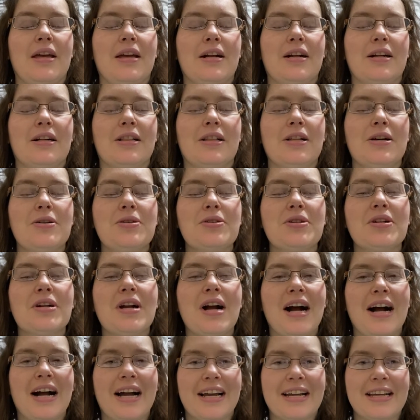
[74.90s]
Close your
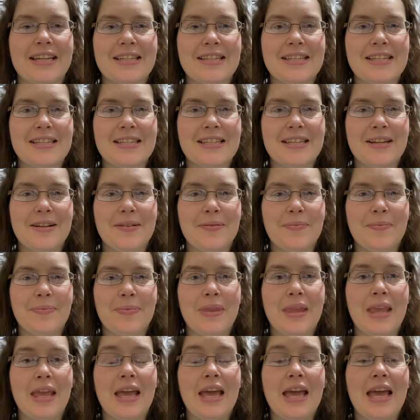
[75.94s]
eyes
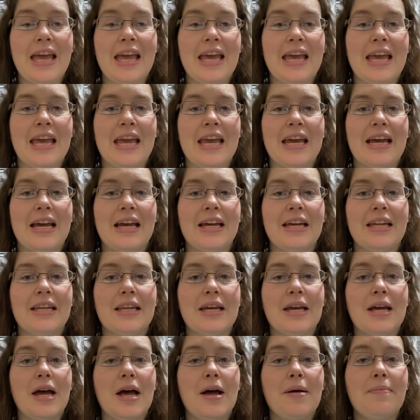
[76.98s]
and
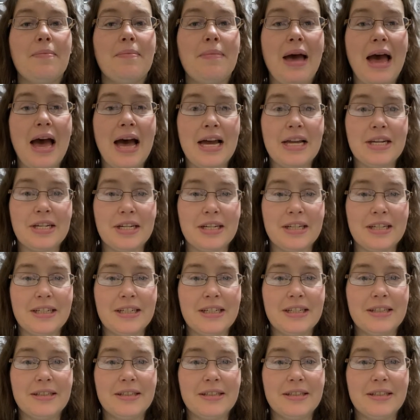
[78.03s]
imagine